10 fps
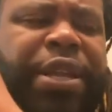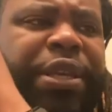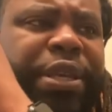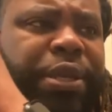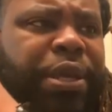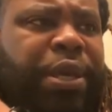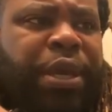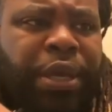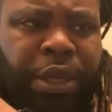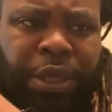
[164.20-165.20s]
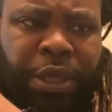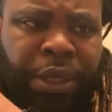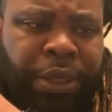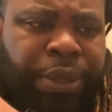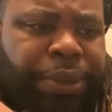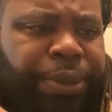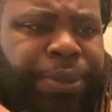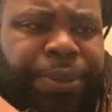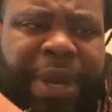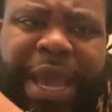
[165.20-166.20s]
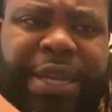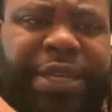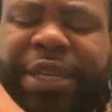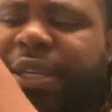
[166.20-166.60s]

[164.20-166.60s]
to get, I got to dig